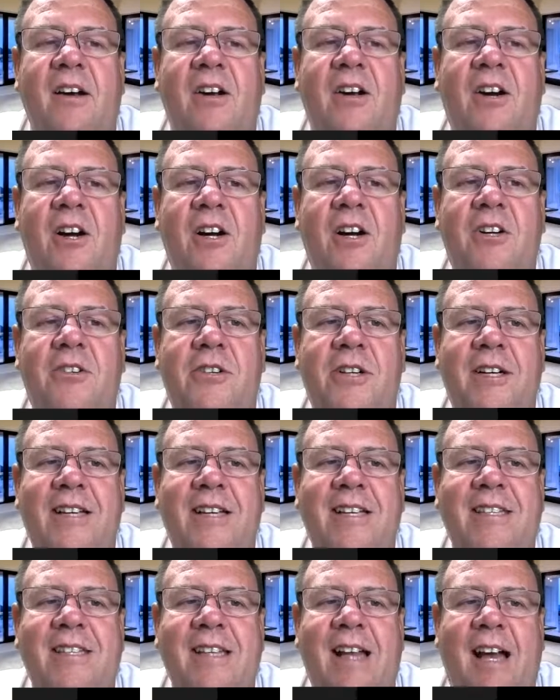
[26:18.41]
Kartra
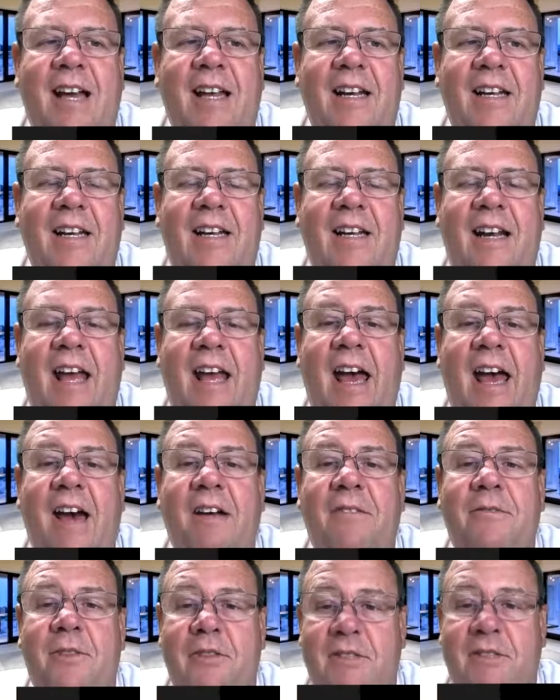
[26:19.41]
is not an
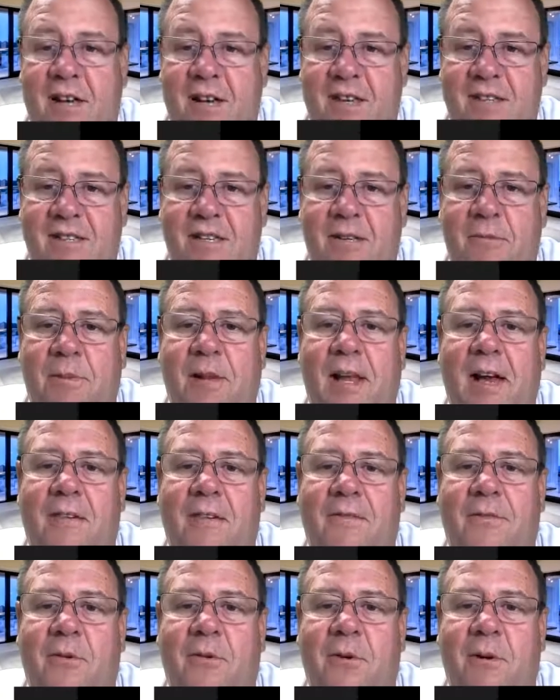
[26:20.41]
advertising
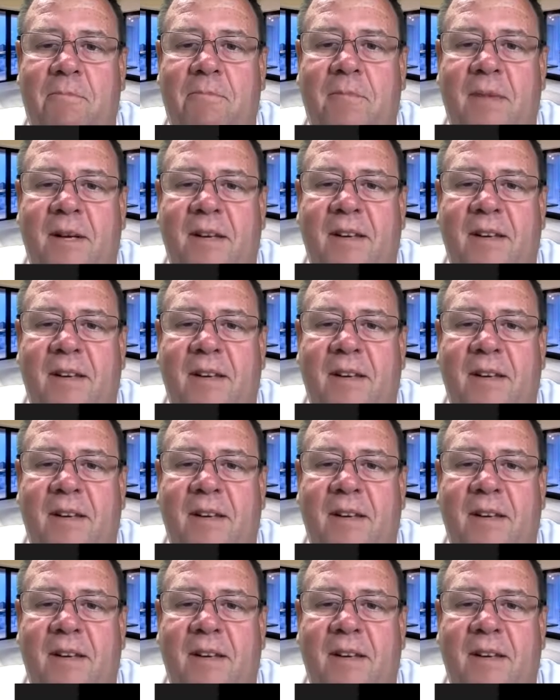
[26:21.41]
platform.